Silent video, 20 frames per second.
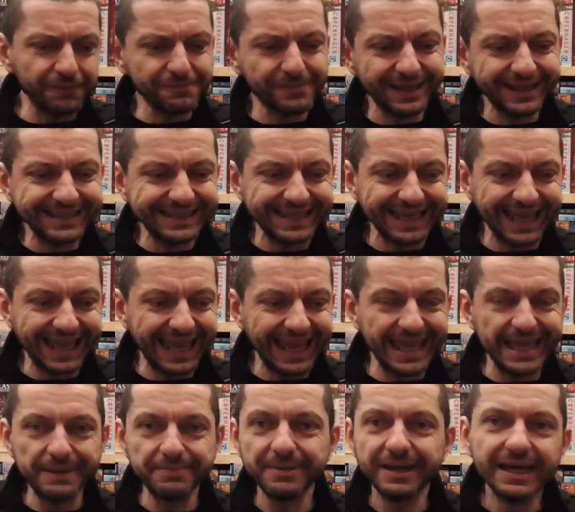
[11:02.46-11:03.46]
on my
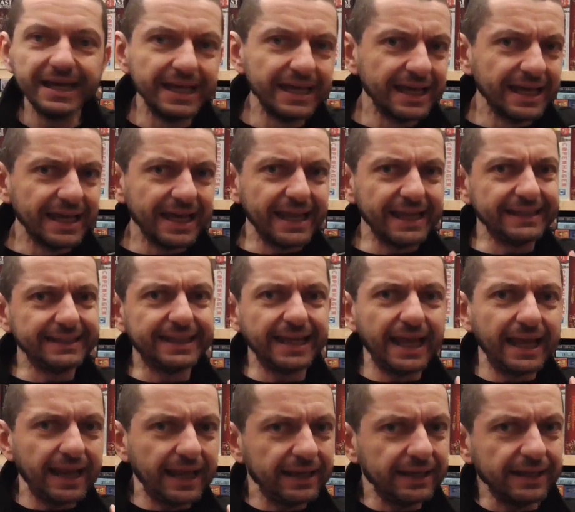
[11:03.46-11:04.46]
game, and
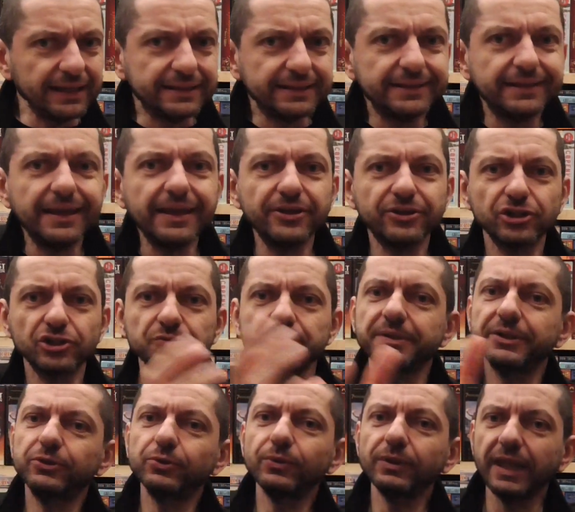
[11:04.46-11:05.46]
then I, it teaches
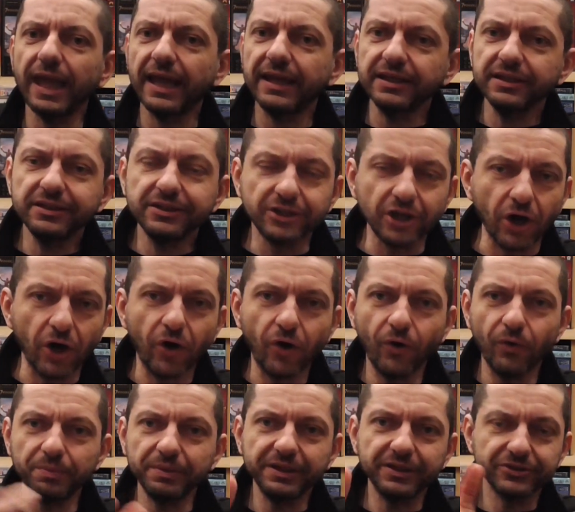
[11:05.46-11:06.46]
me to let it
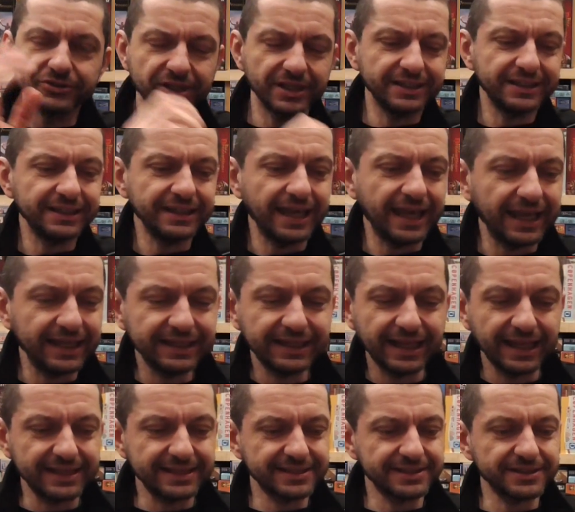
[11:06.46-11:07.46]
go because at the end,
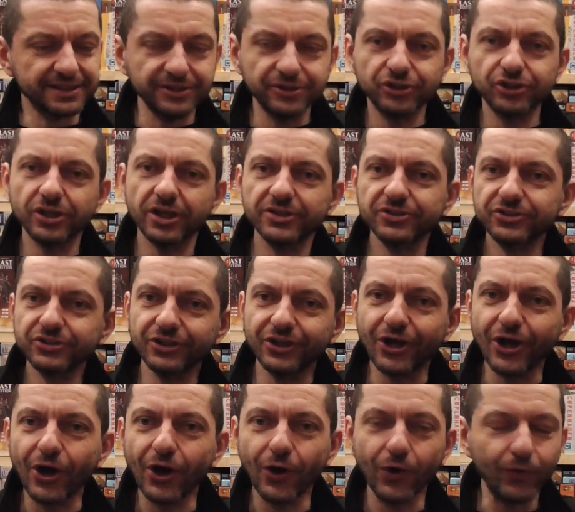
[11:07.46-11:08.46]
that's it just
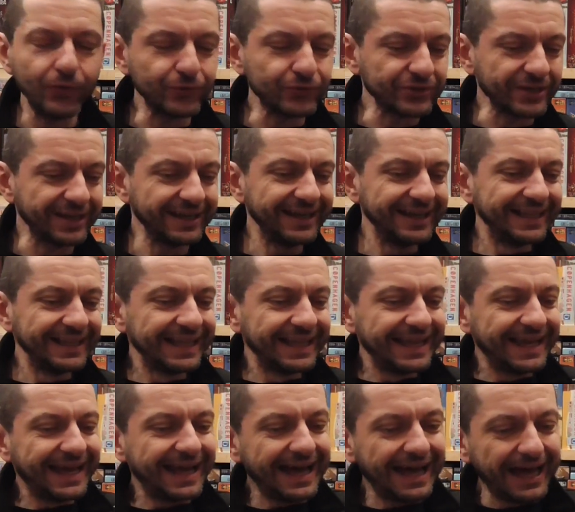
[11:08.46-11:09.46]
goes. And
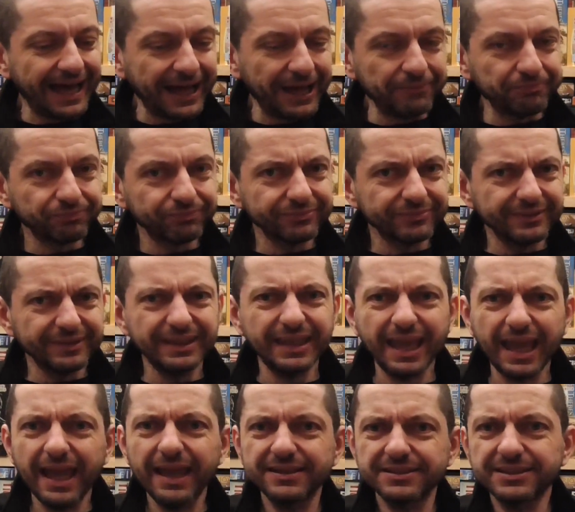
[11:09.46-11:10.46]
uh,
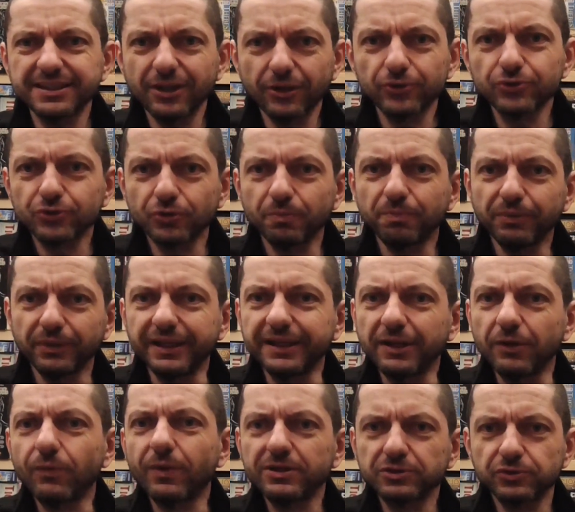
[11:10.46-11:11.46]
yeah, I still also play
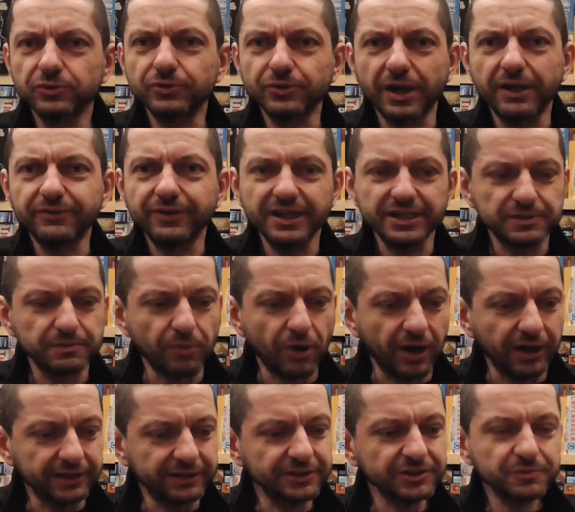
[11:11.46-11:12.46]
the ones with dry erase
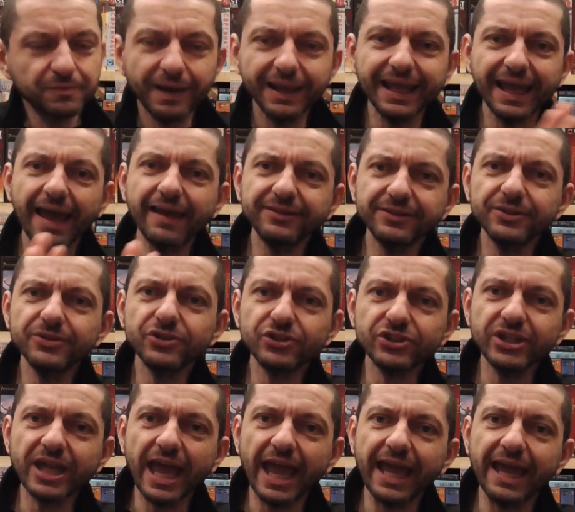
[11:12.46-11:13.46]
markers, but I have to
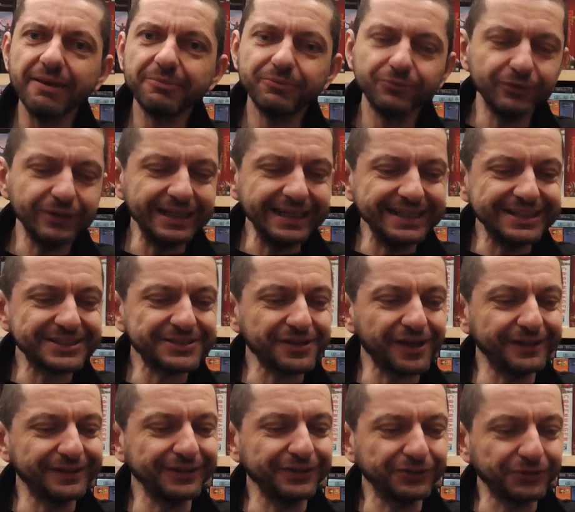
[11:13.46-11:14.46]
say, I'm really
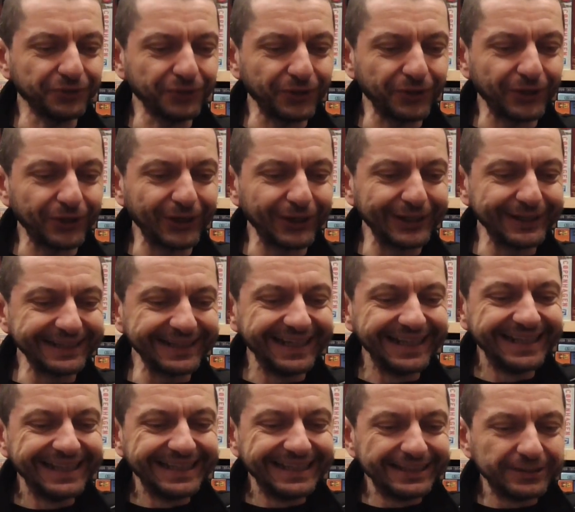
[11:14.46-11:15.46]
starting to learn
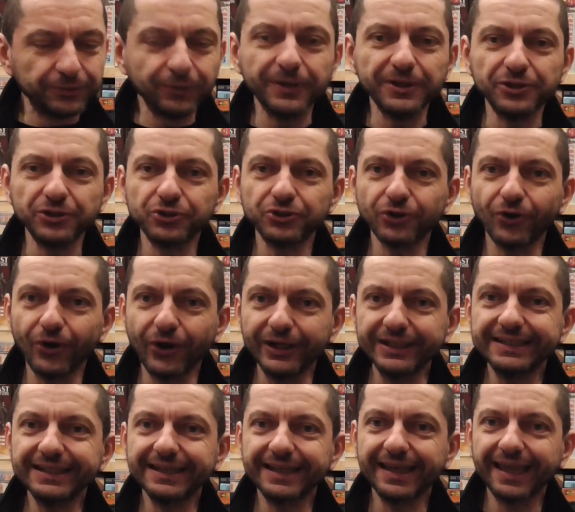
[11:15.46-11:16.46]
to
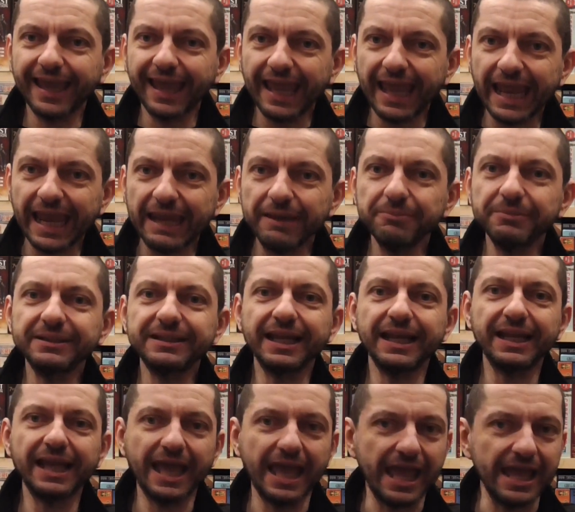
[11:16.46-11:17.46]
enjoy the game
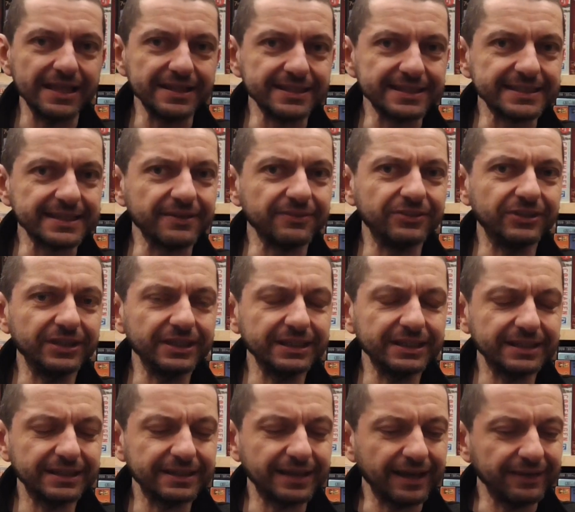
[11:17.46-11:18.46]
that ends. I
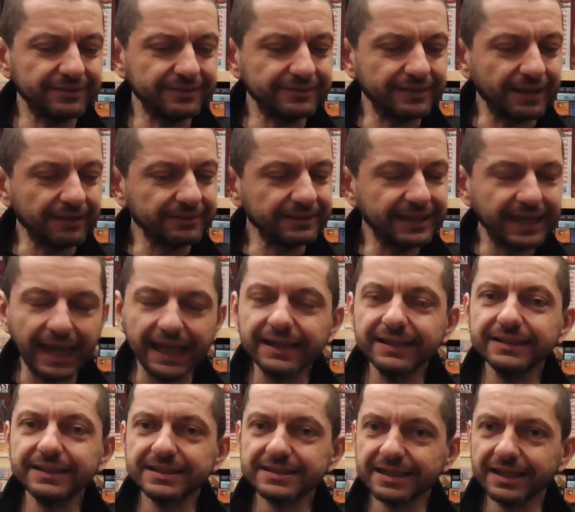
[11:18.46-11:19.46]
think I, am
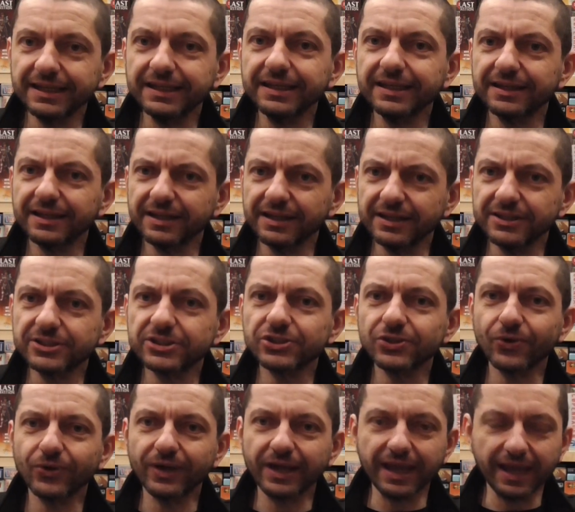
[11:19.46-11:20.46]
getting this idea that
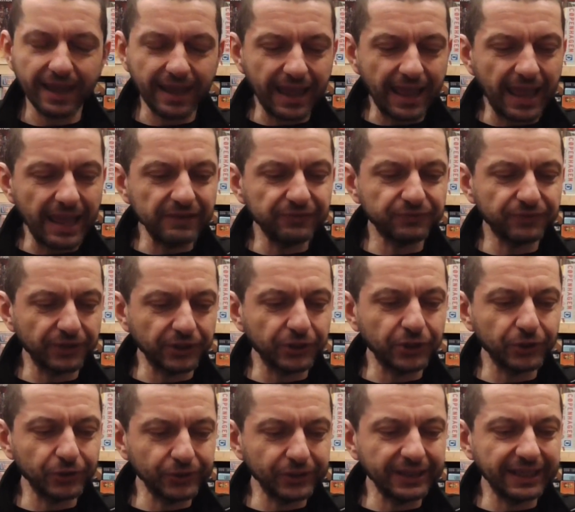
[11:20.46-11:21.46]
it's okay if a
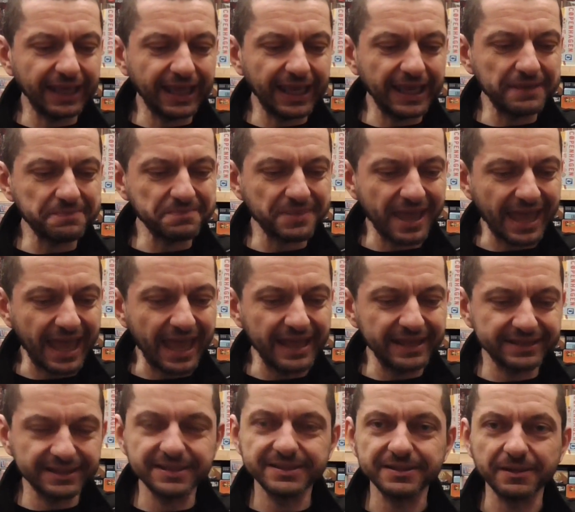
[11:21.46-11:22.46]
good game
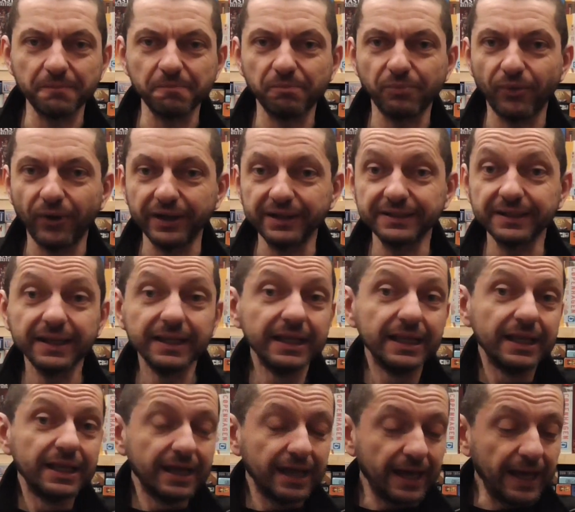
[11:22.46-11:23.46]
ends at some point.
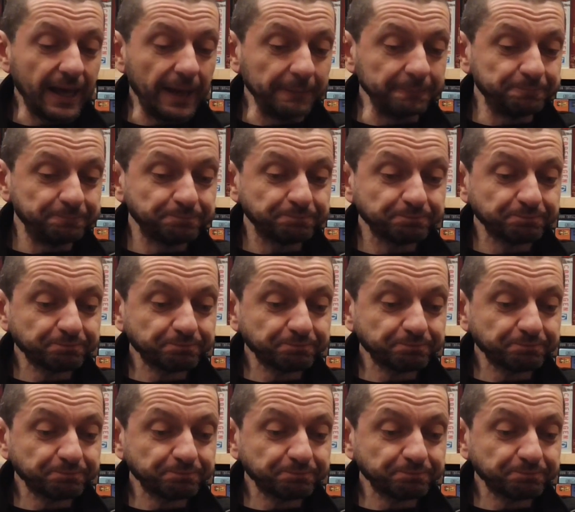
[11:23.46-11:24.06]
Um,